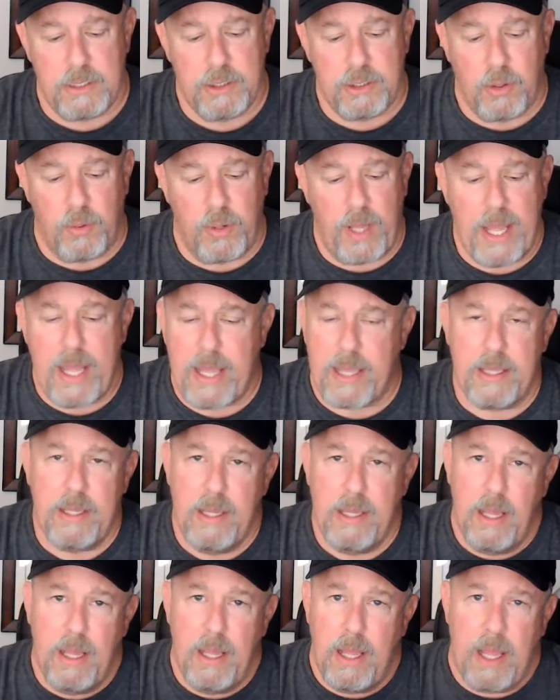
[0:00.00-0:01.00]
So
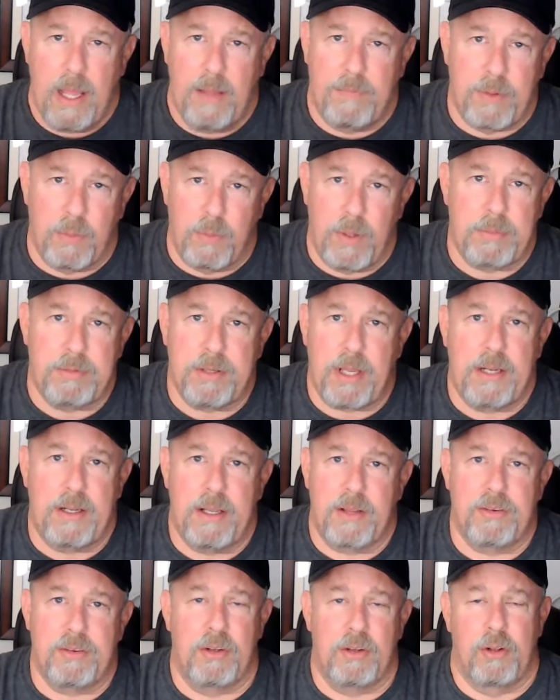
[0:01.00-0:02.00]
if the website
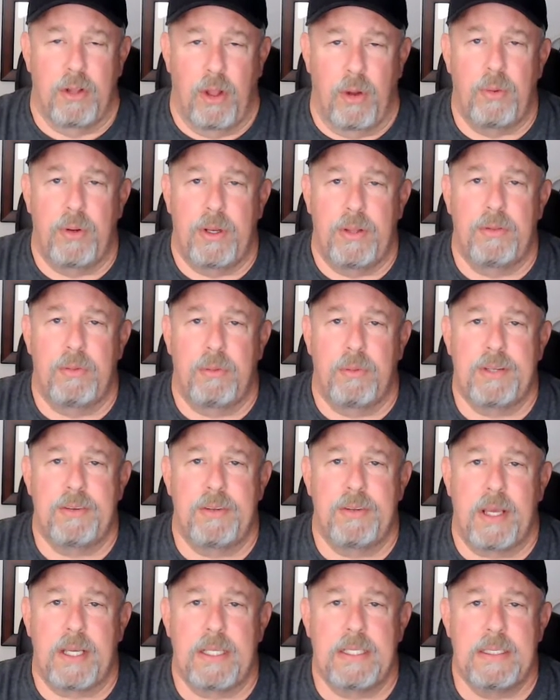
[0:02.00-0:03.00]
doesn't load in 3
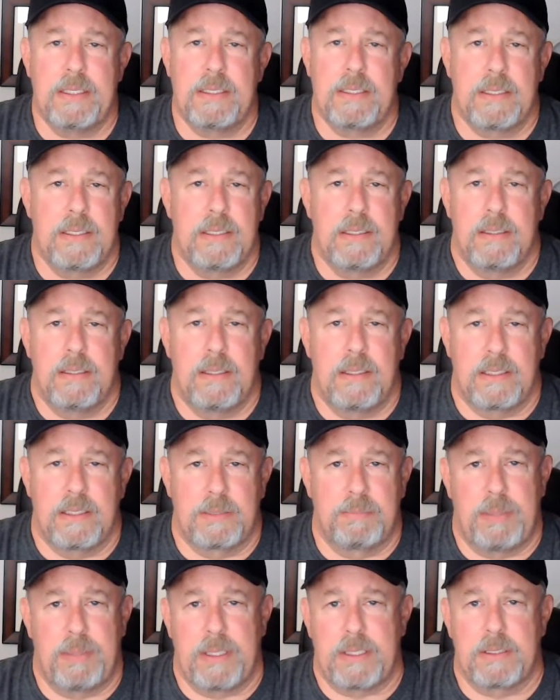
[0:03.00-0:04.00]
seconds,
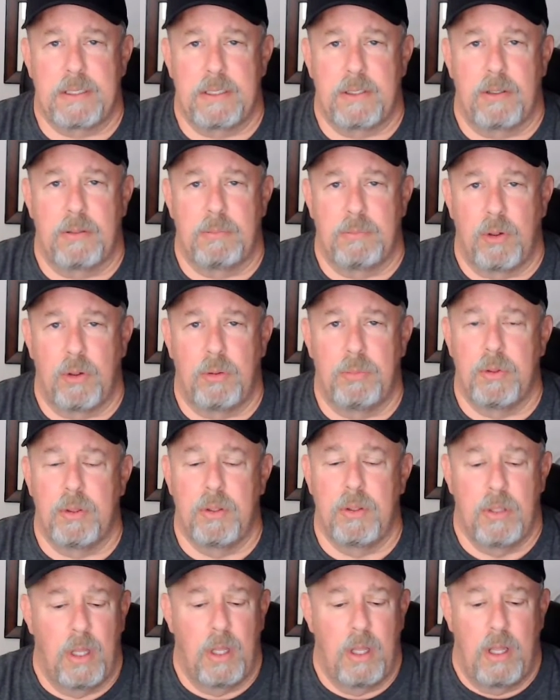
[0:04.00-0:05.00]
especially on
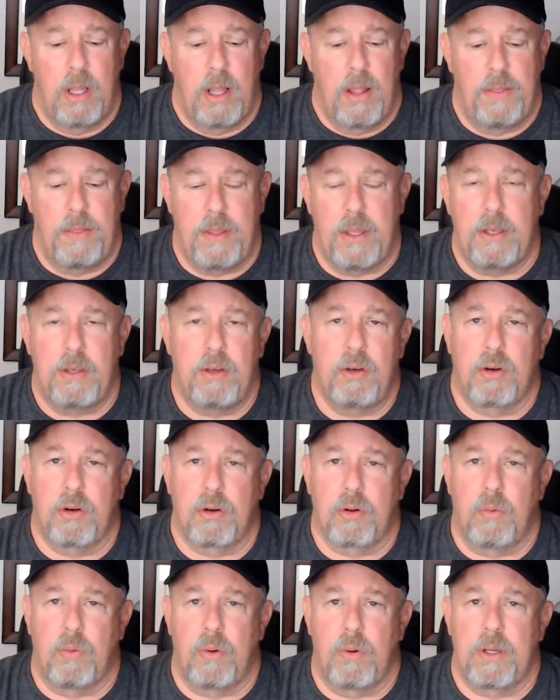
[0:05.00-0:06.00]
mobile, then
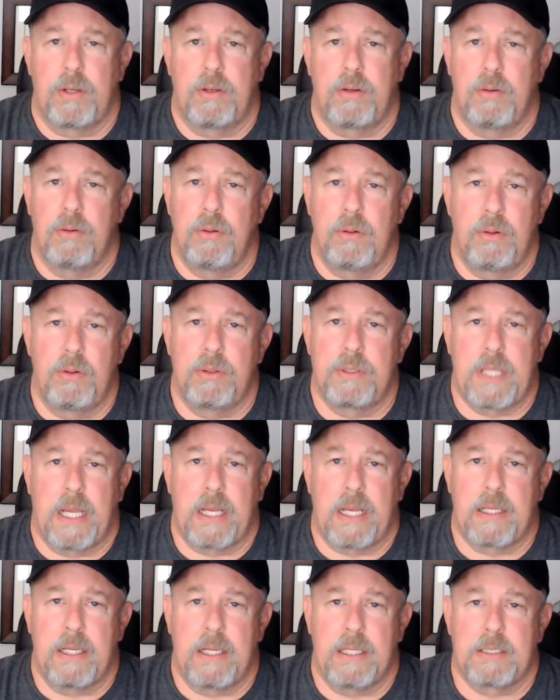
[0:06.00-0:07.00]
you're going to lose
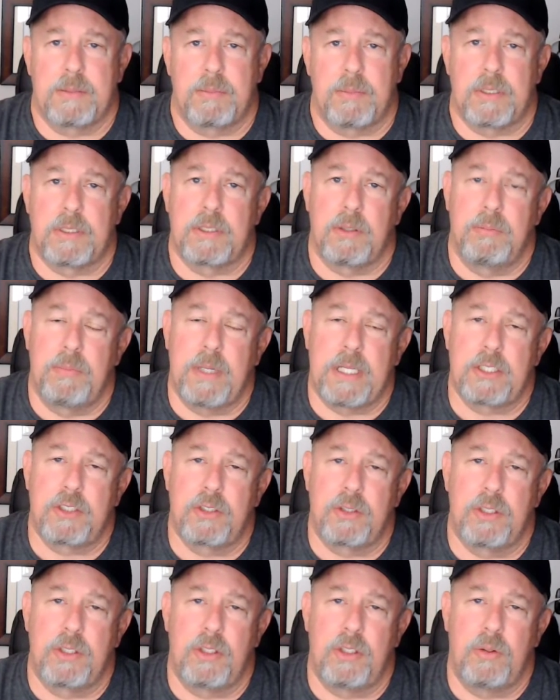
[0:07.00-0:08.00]
that customer. So make
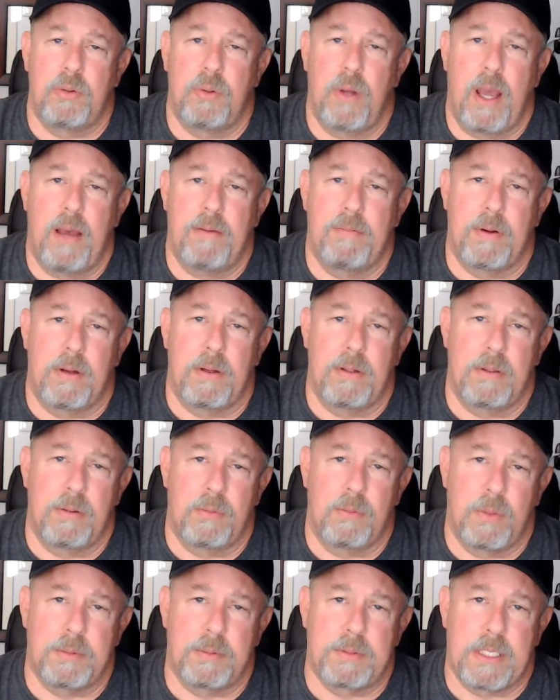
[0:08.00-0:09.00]
sure that you have a
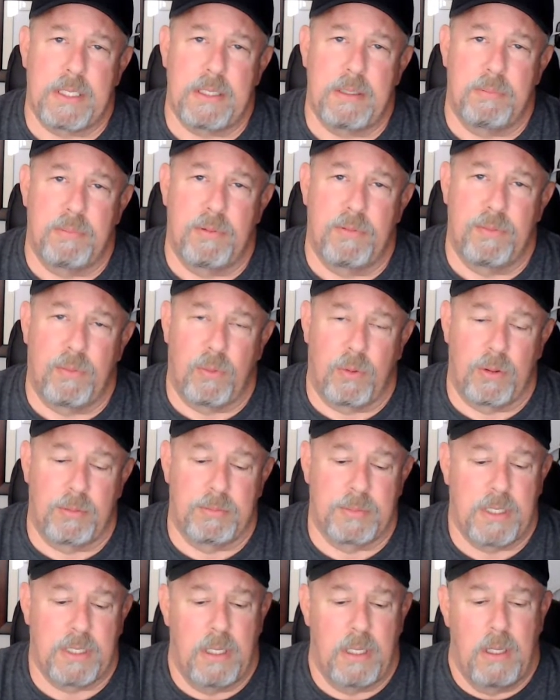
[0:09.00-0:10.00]
website that
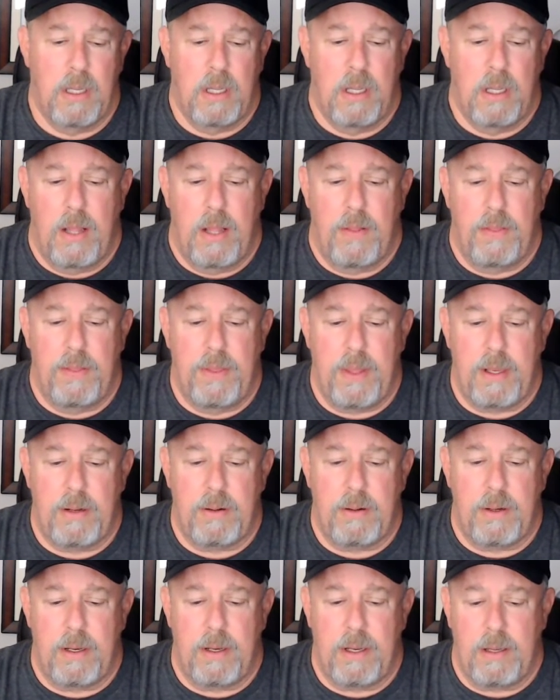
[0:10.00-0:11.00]
performs.
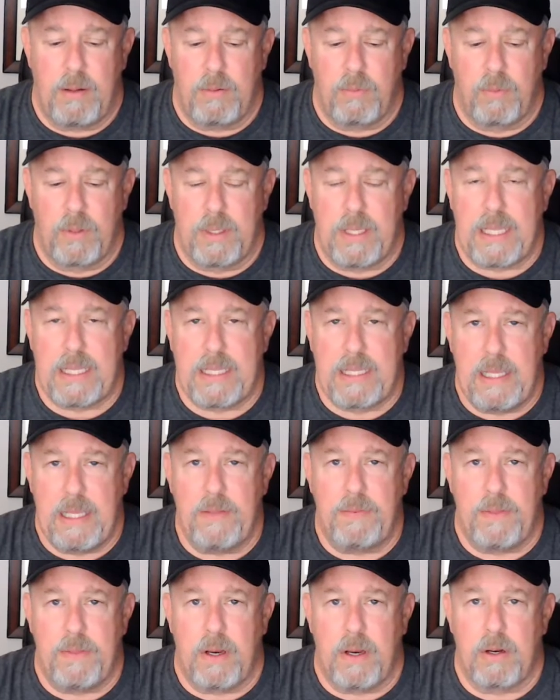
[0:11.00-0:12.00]
Then when they
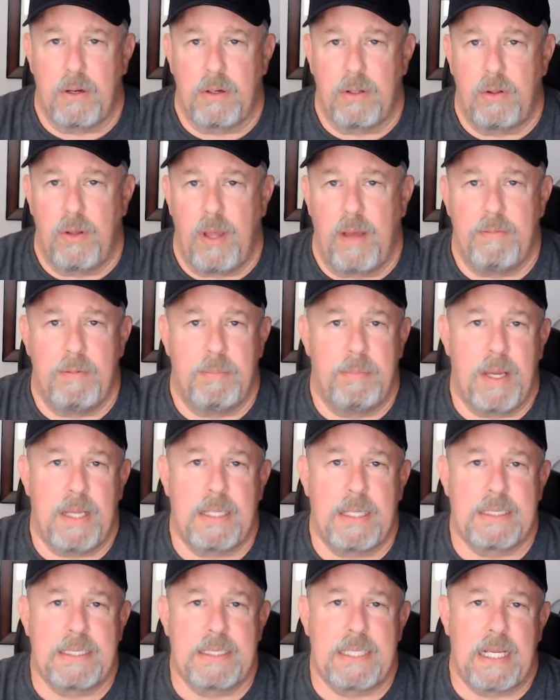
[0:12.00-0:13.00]
get there, you have
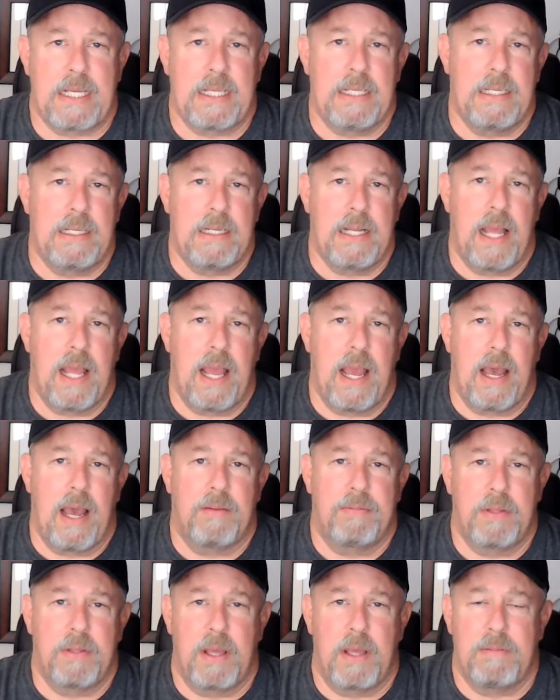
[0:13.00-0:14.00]
about a second and a
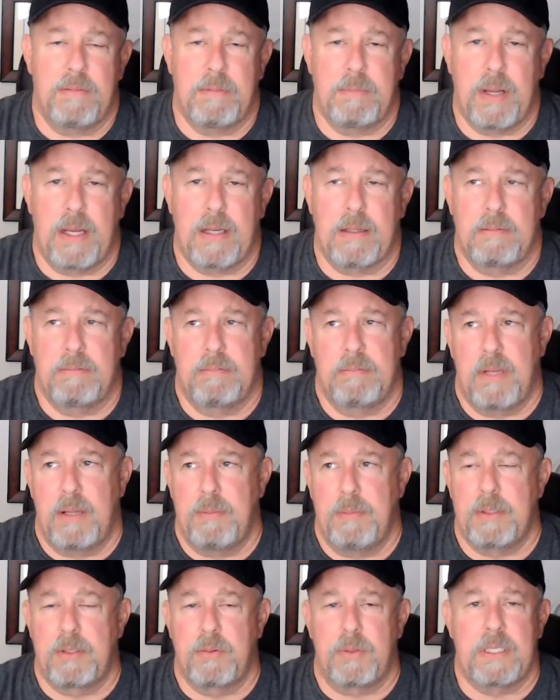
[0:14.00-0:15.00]
half. You have about
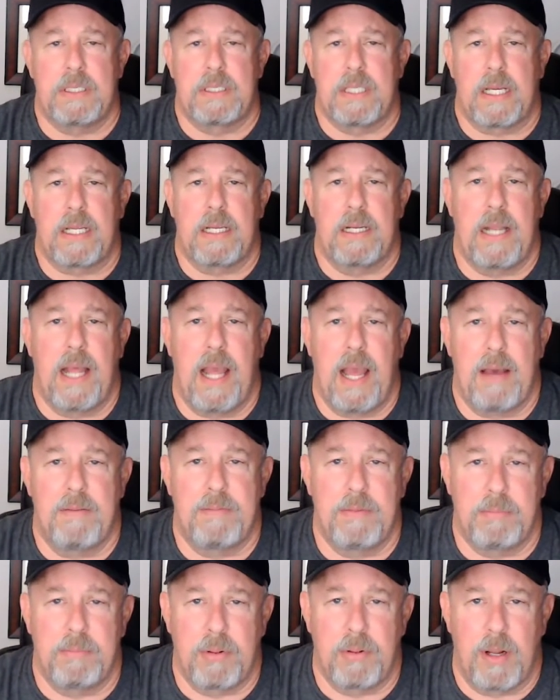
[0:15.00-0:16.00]
in between a second and a
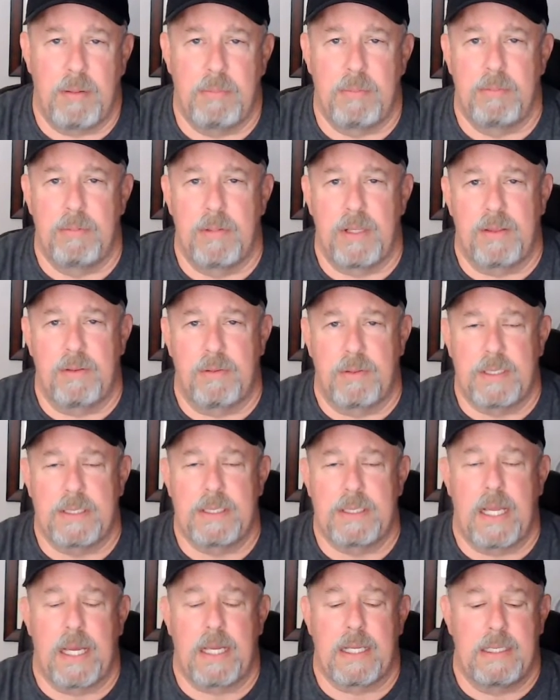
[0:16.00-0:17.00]
half and probably 3
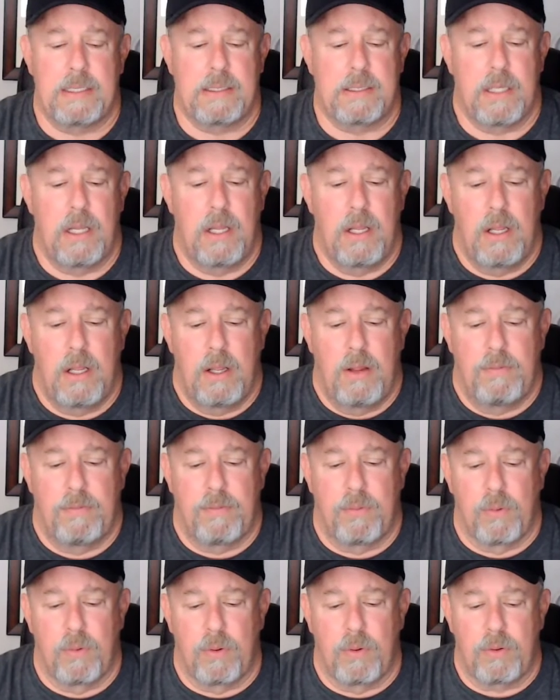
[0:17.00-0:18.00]
seconds
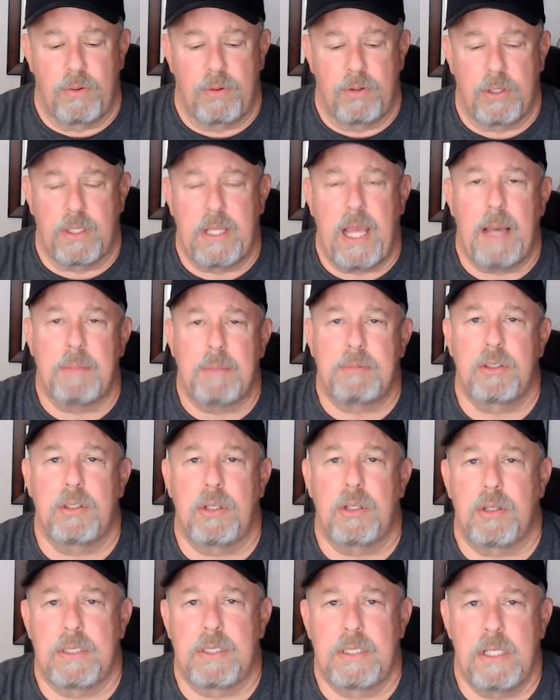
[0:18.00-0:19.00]
to capture
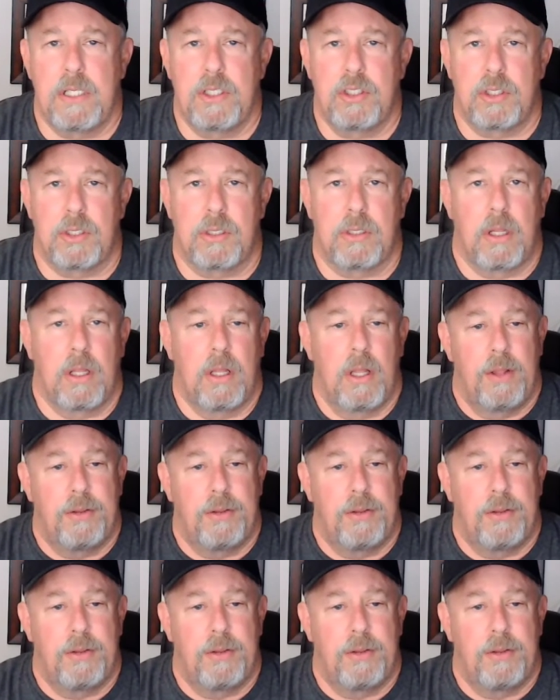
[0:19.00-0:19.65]
their attention.